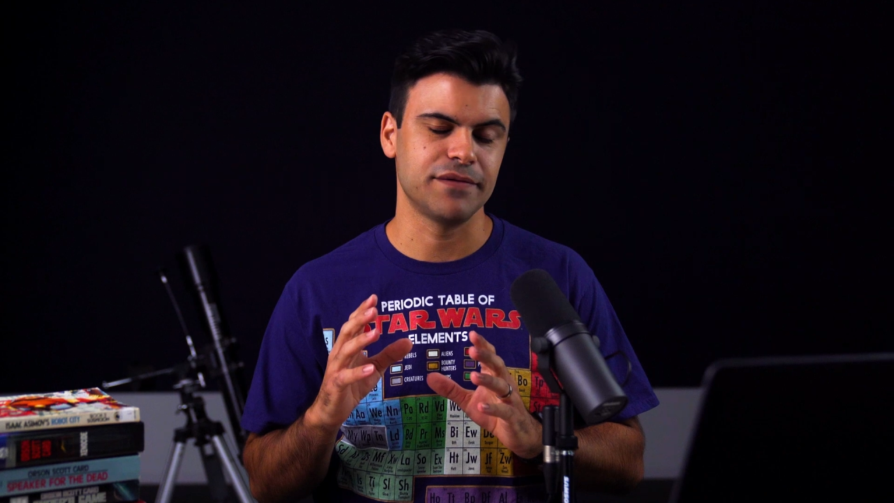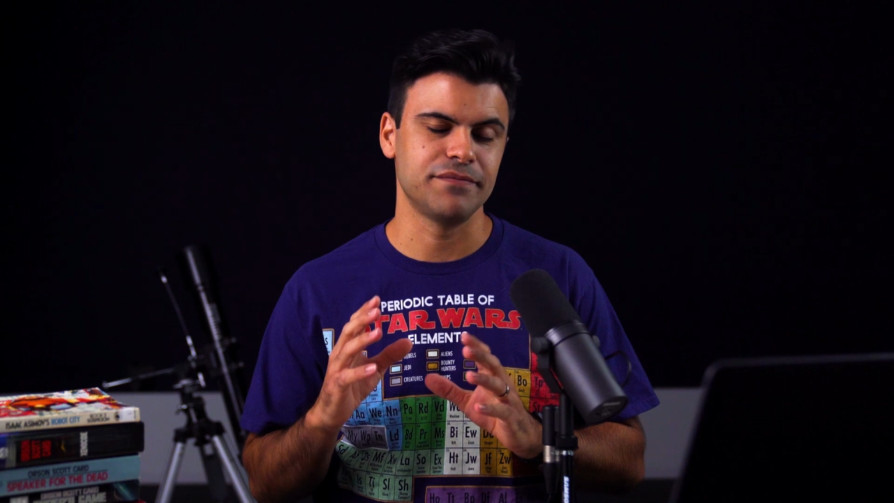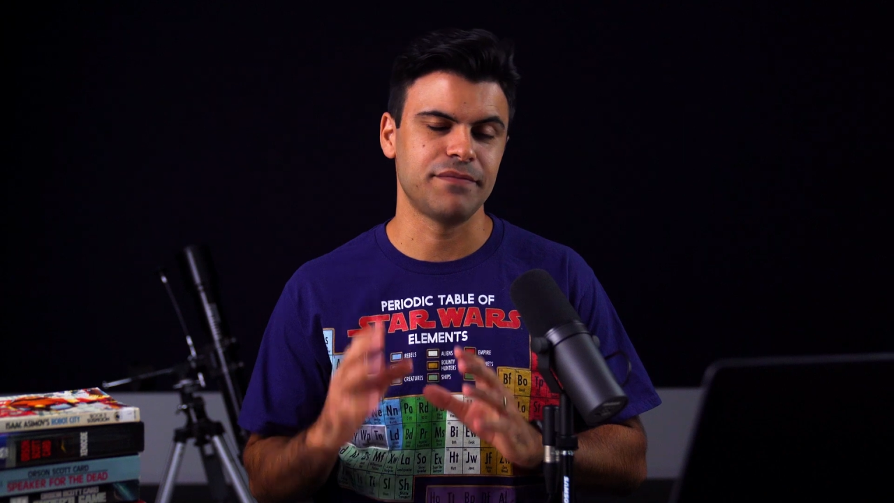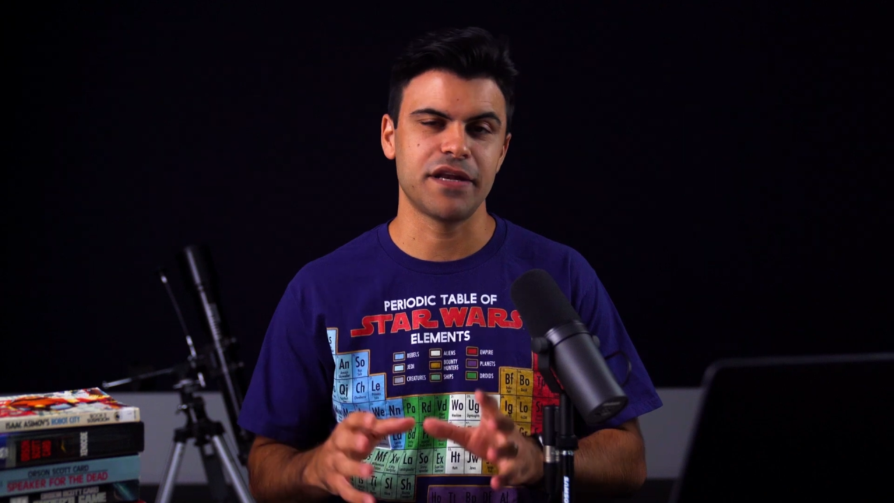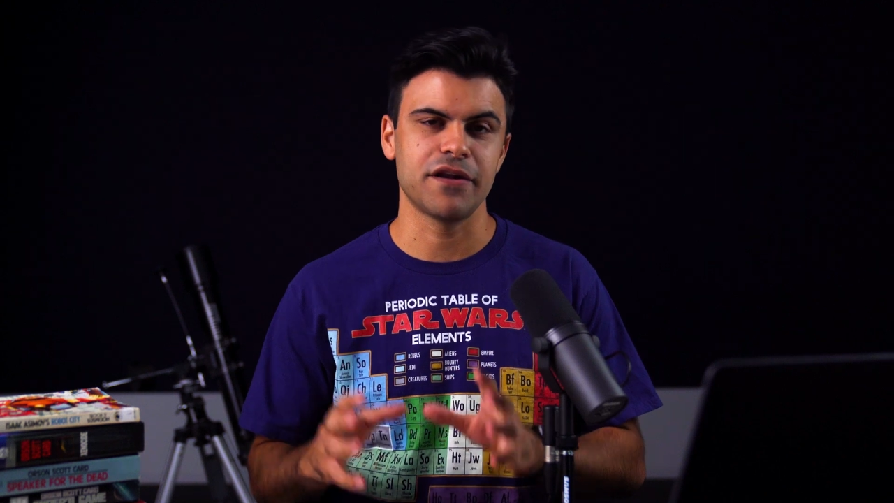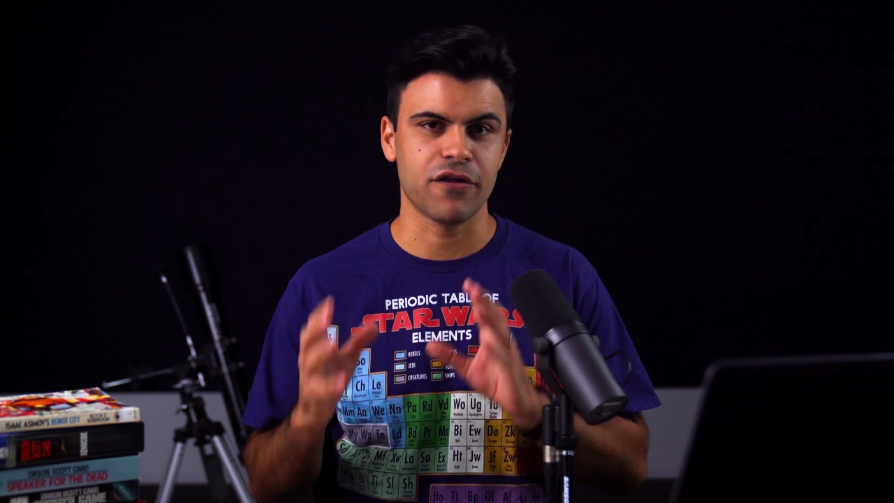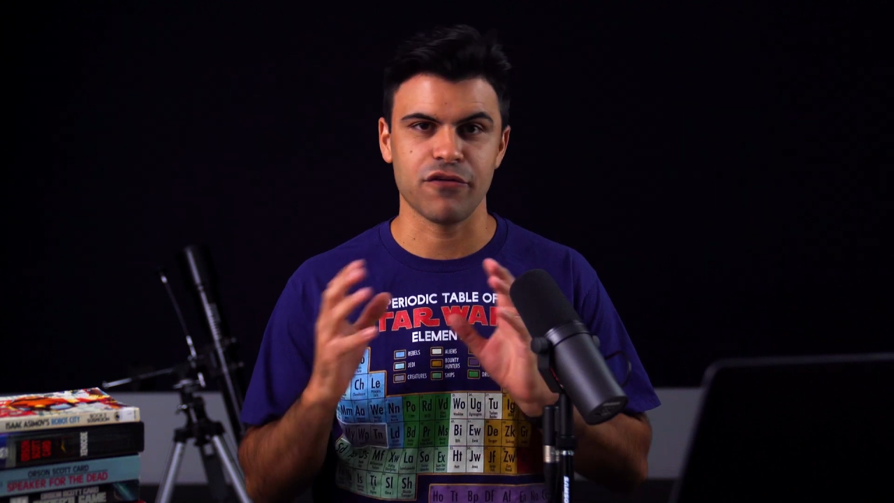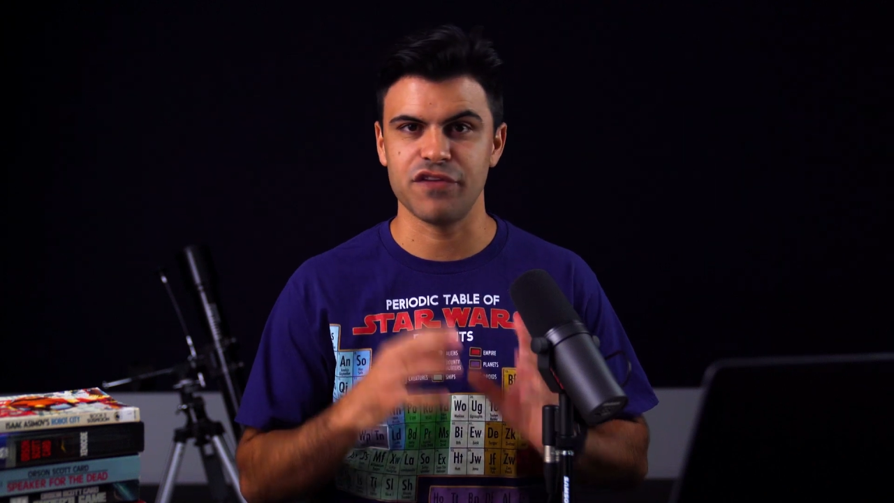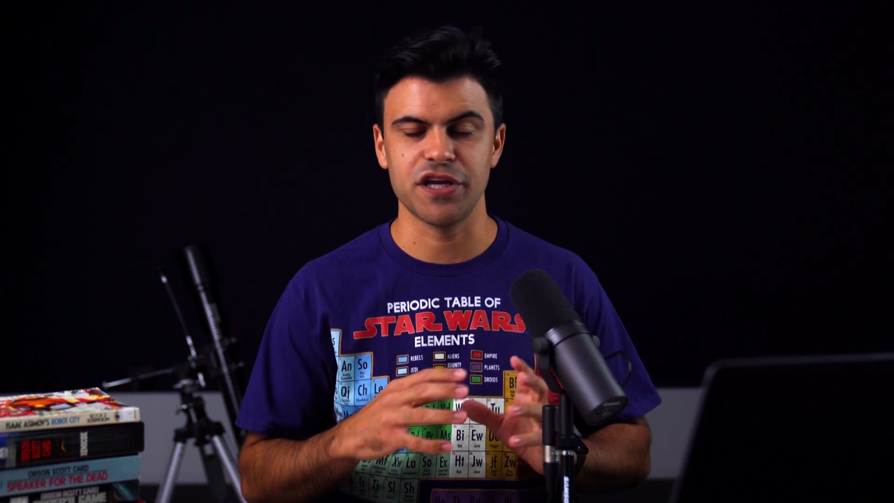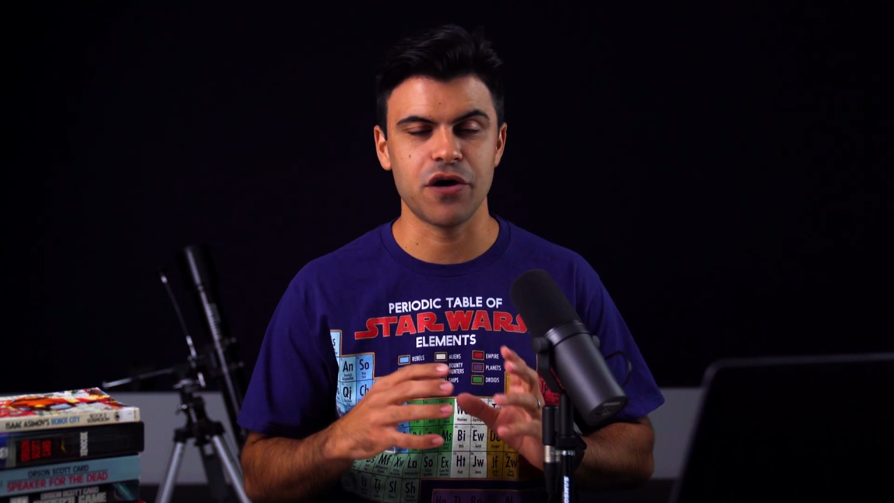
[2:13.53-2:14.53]
made another
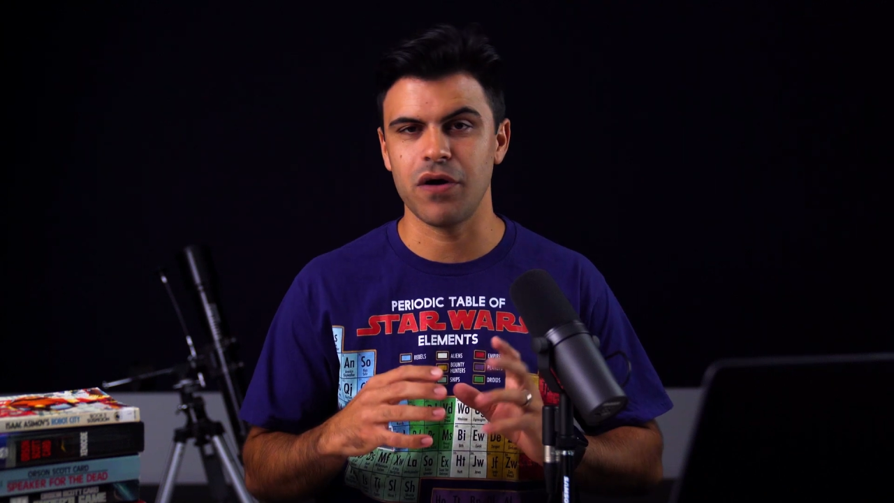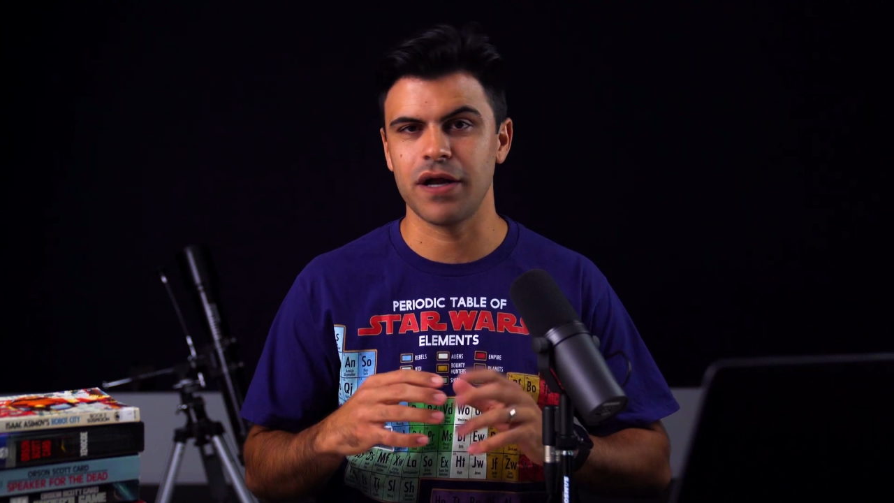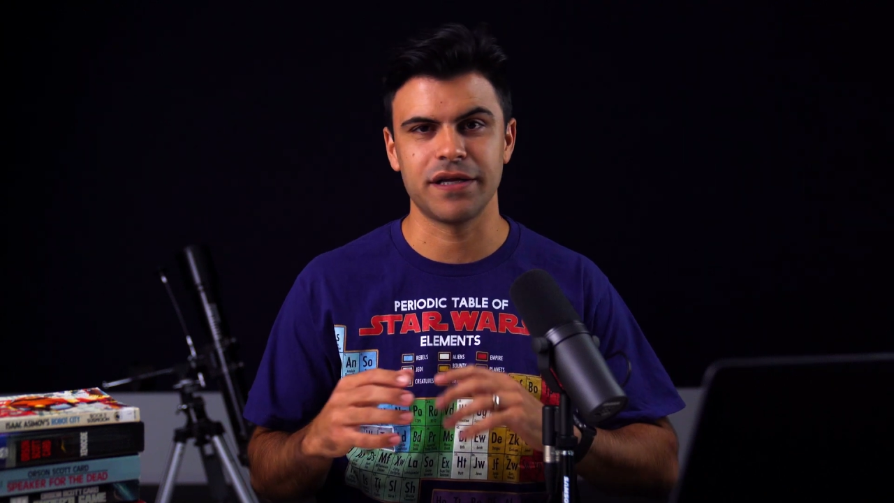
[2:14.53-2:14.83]
video on